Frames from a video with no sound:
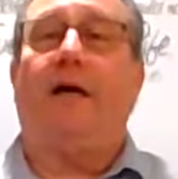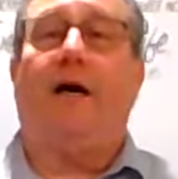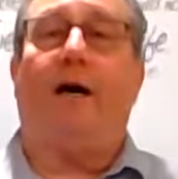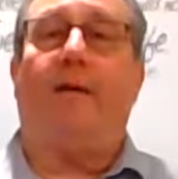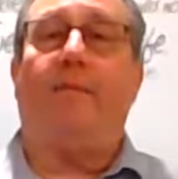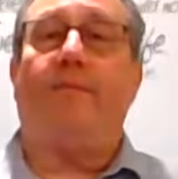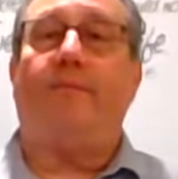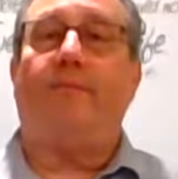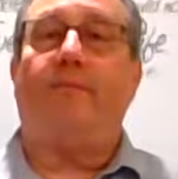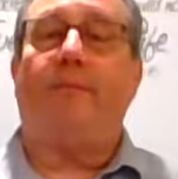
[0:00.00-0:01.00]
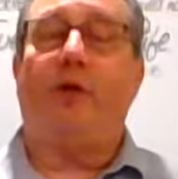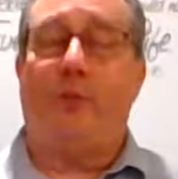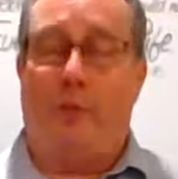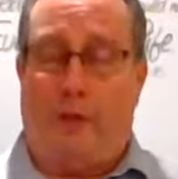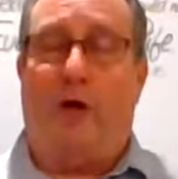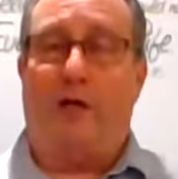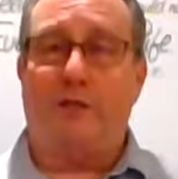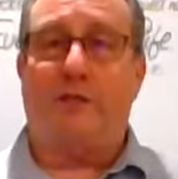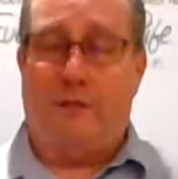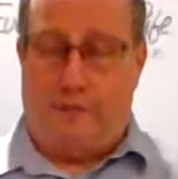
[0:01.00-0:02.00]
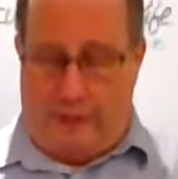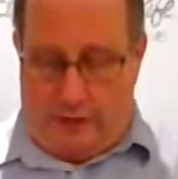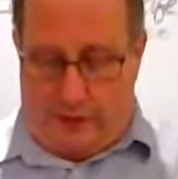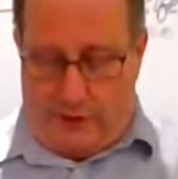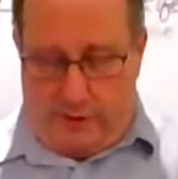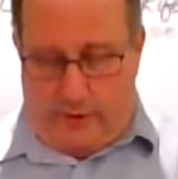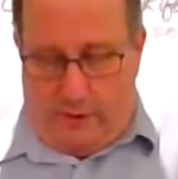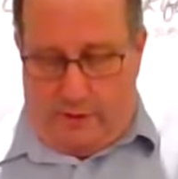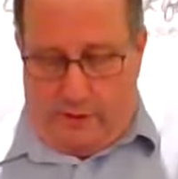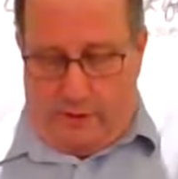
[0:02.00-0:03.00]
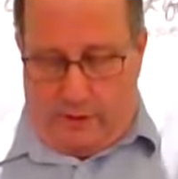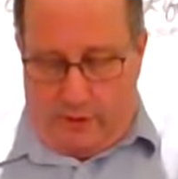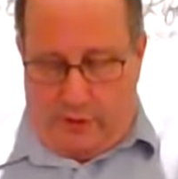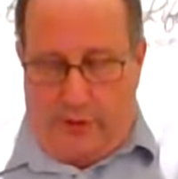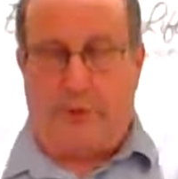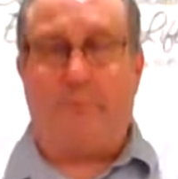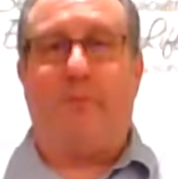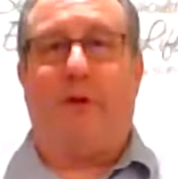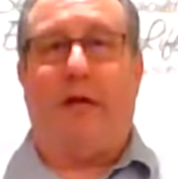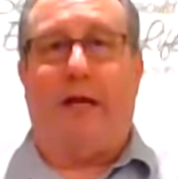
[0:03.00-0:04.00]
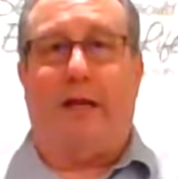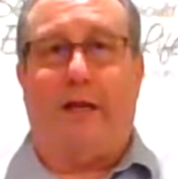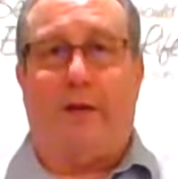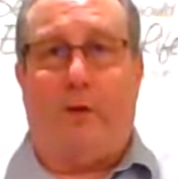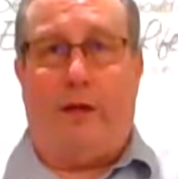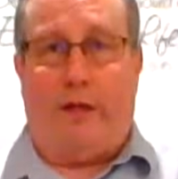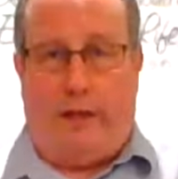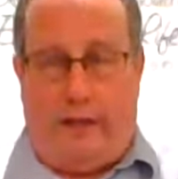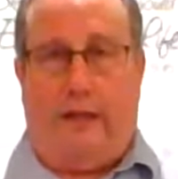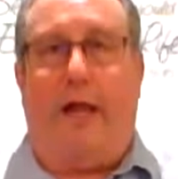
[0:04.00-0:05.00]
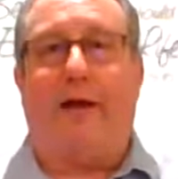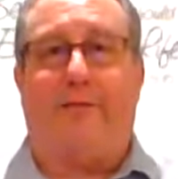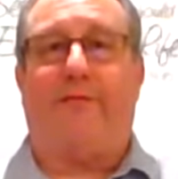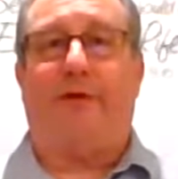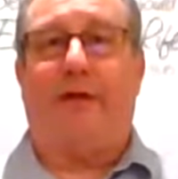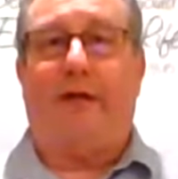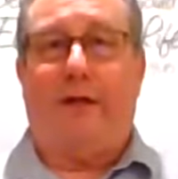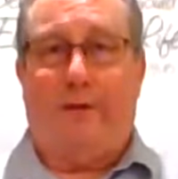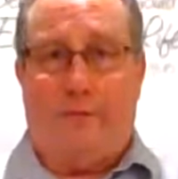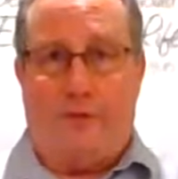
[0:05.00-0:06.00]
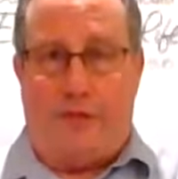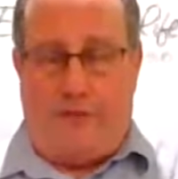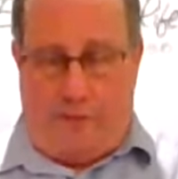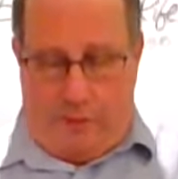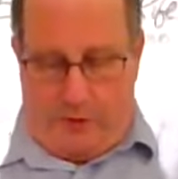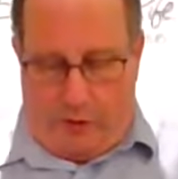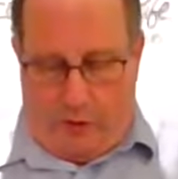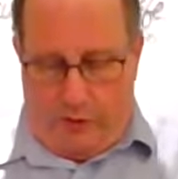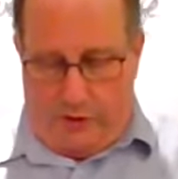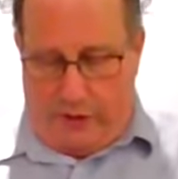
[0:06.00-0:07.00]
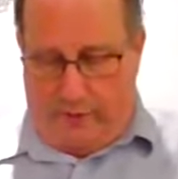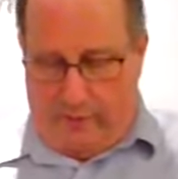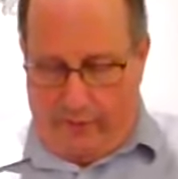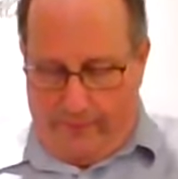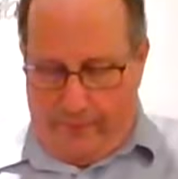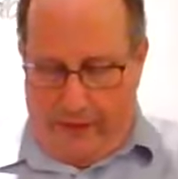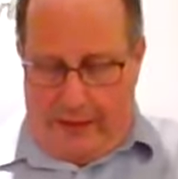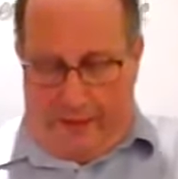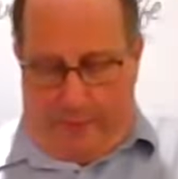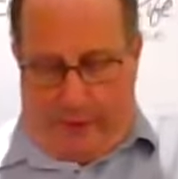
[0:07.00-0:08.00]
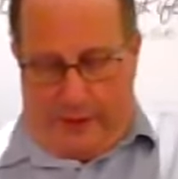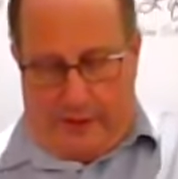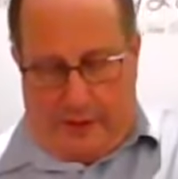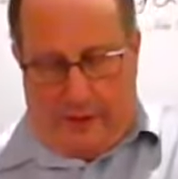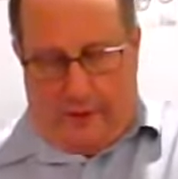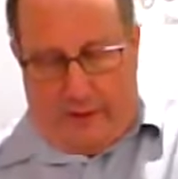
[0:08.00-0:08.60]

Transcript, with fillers: um, you'll be lost as because you didn't uh, in life receive him as your Lord and Savior. But uh,